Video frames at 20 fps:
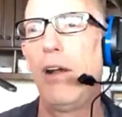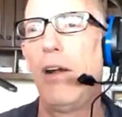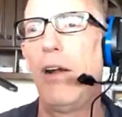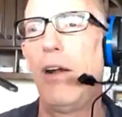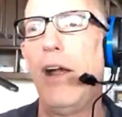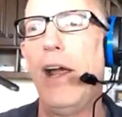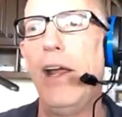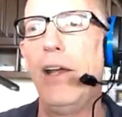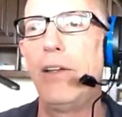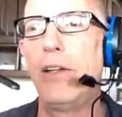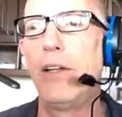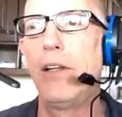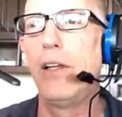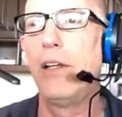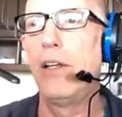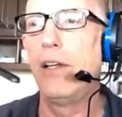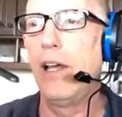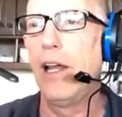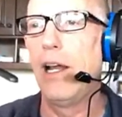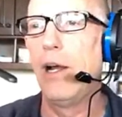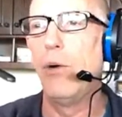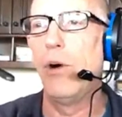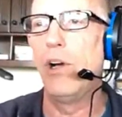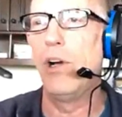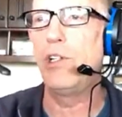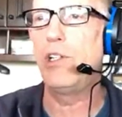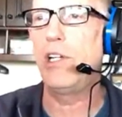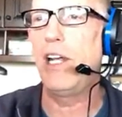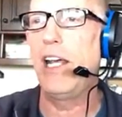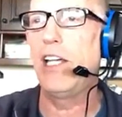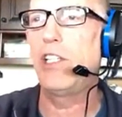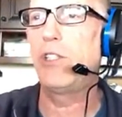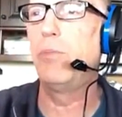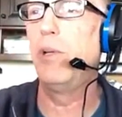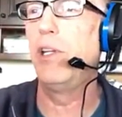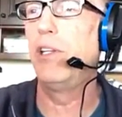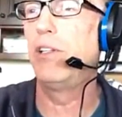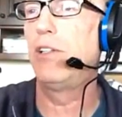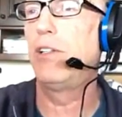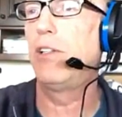All right. And I want you to
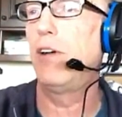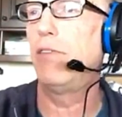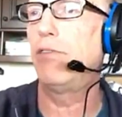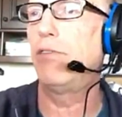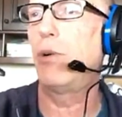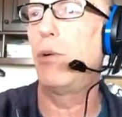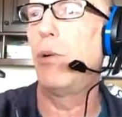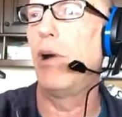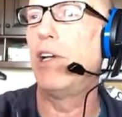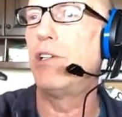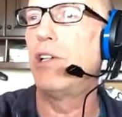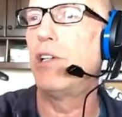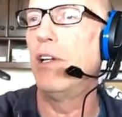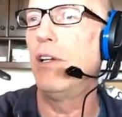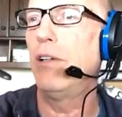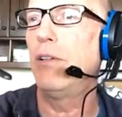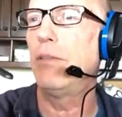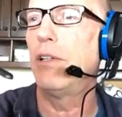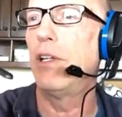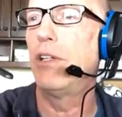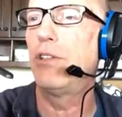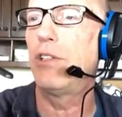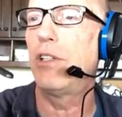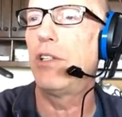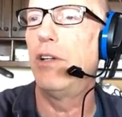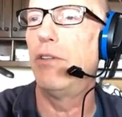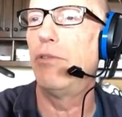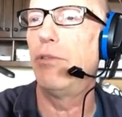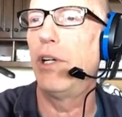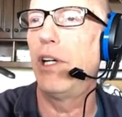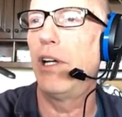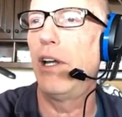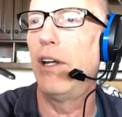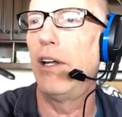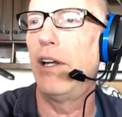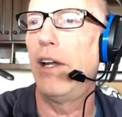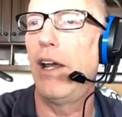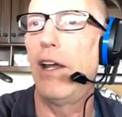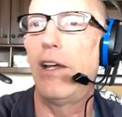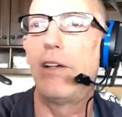ask me the tough question. Let's see if we
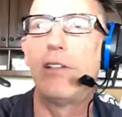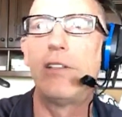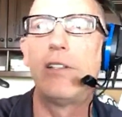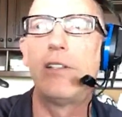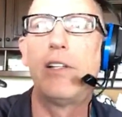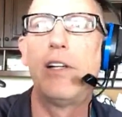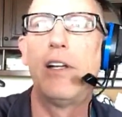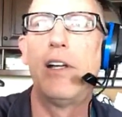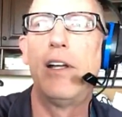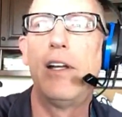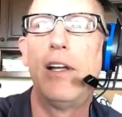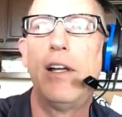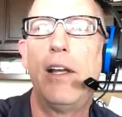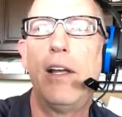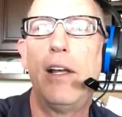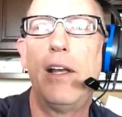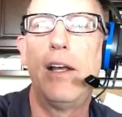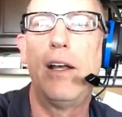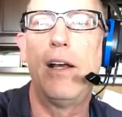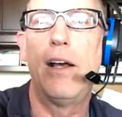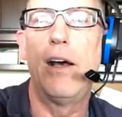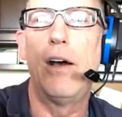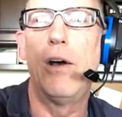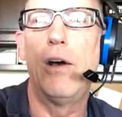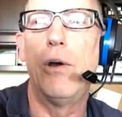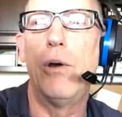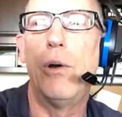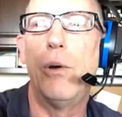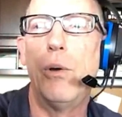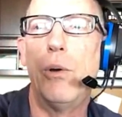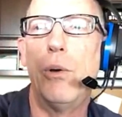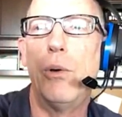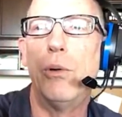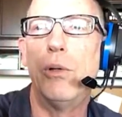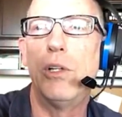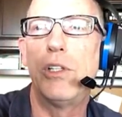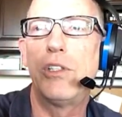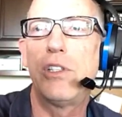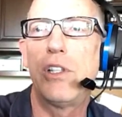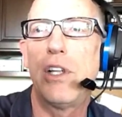can get,
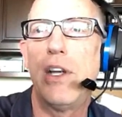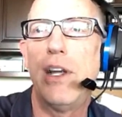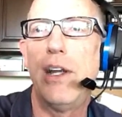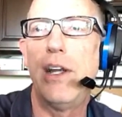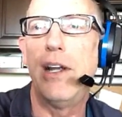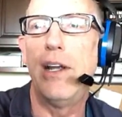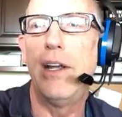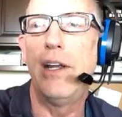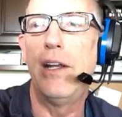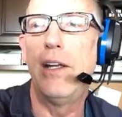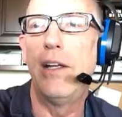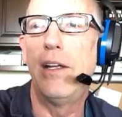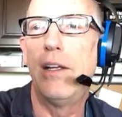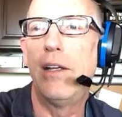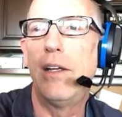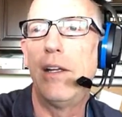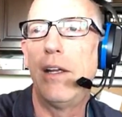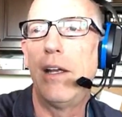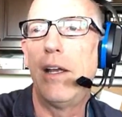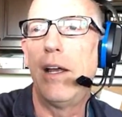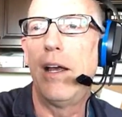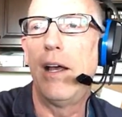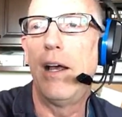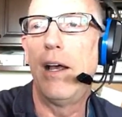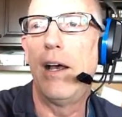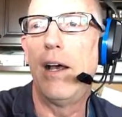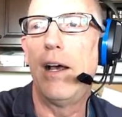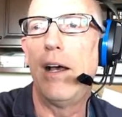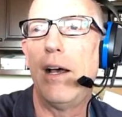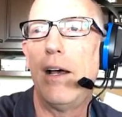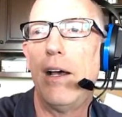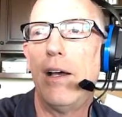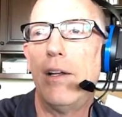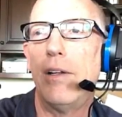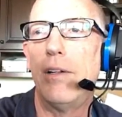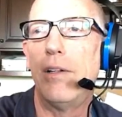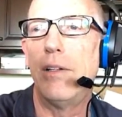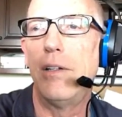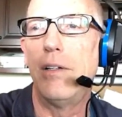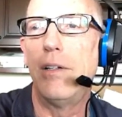oh, let's say,
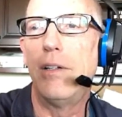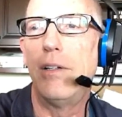uh,